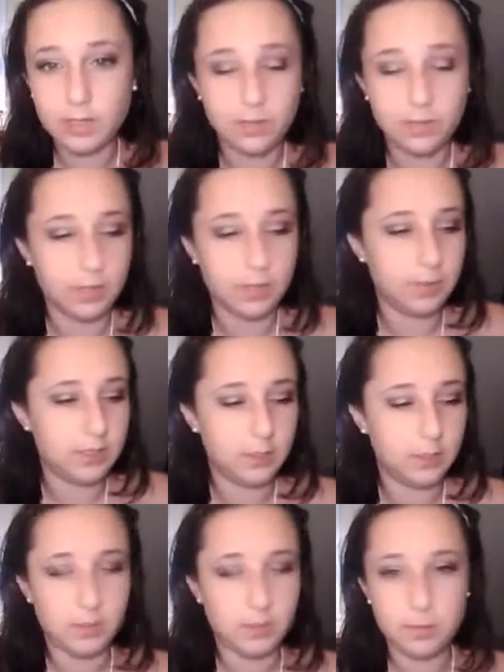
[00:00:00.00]
I don't really want to
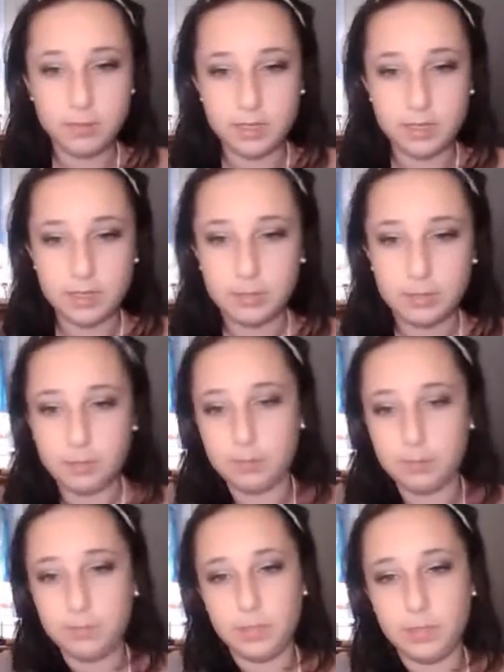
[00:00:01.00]
do a pinky
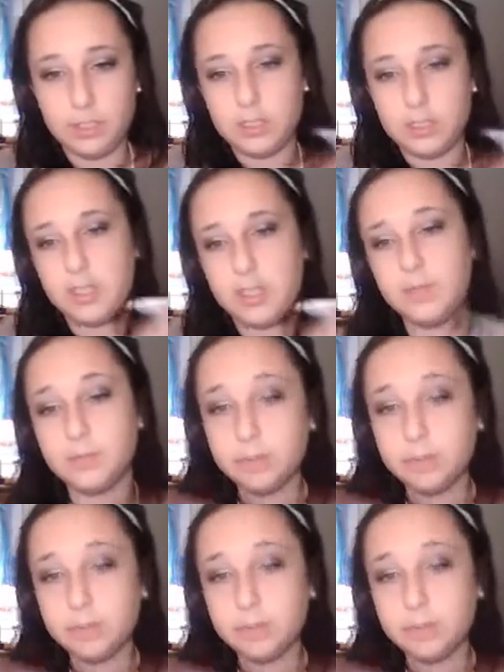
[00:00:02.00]
blush today.